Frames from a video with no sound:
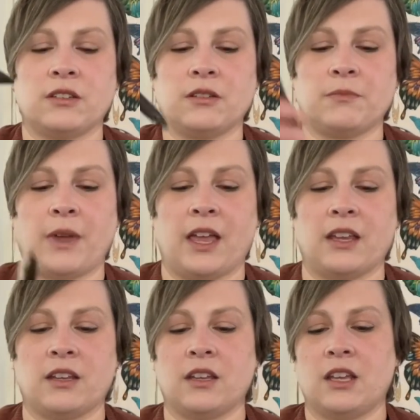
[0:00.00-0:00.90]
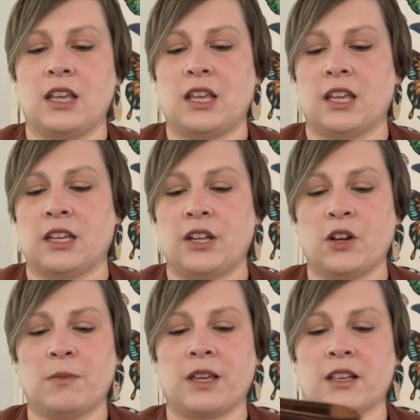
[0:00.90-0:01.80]
pen in
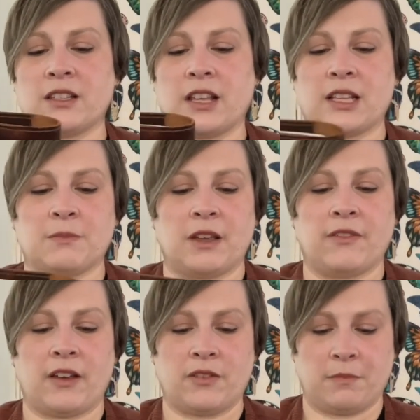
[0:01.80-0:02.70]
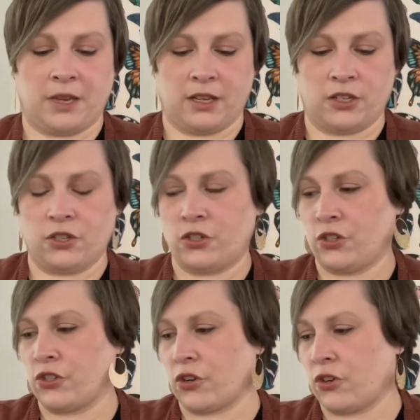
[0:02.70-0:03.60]
here because that's my favorite pen to
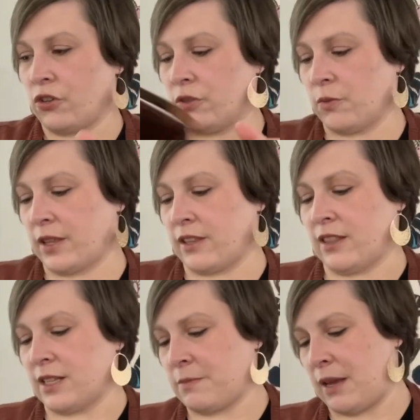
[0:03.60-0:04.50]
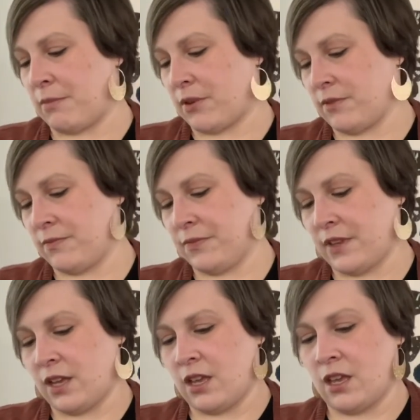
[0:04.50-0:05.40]
journal with in this paper.
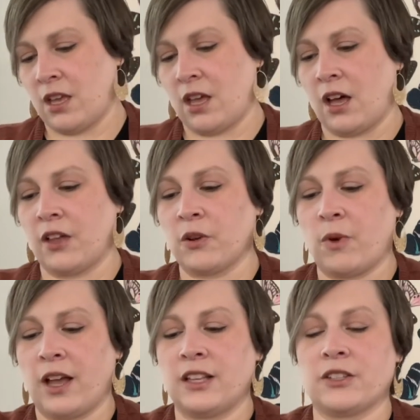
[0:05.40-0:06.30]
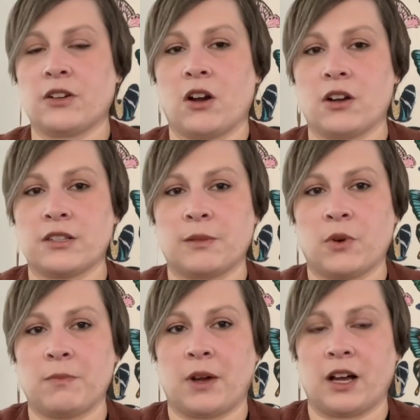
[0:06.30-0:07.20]
Otherwise, there are some
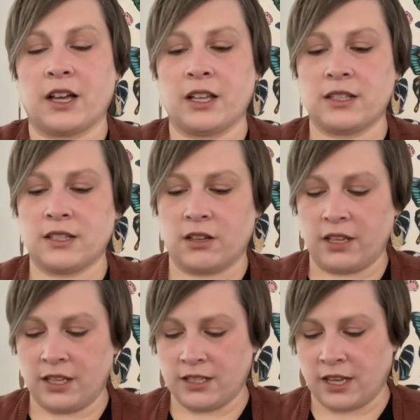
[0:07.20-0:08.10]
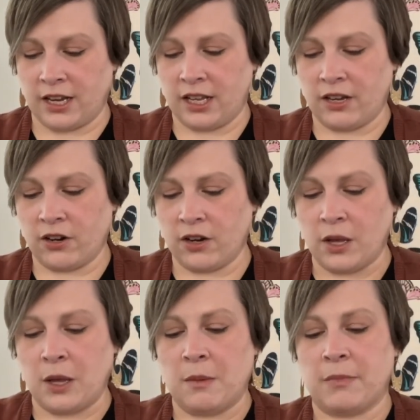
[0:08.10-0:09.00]
more pockets inside here,
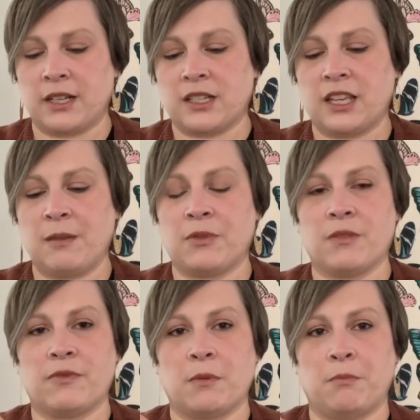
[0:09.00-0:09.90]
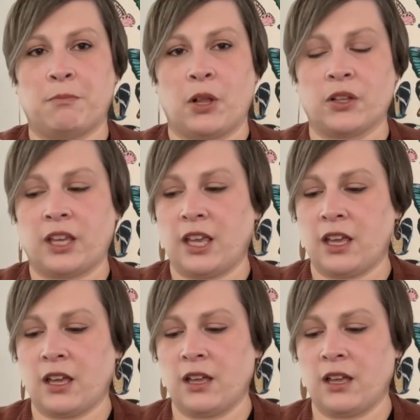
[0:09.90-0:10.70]
but to keep them from bulking